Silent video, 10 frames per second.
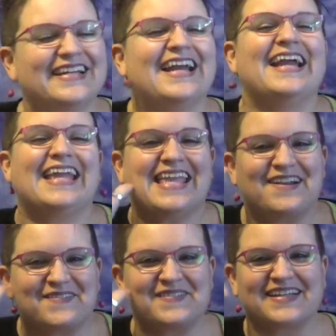Oh my gosh, I
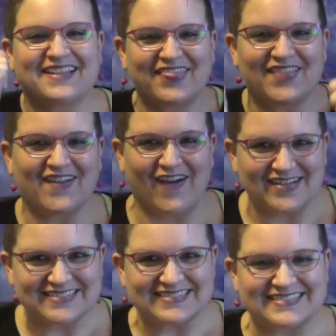just signed
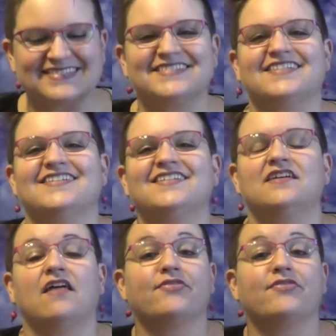hearing like a hearing person.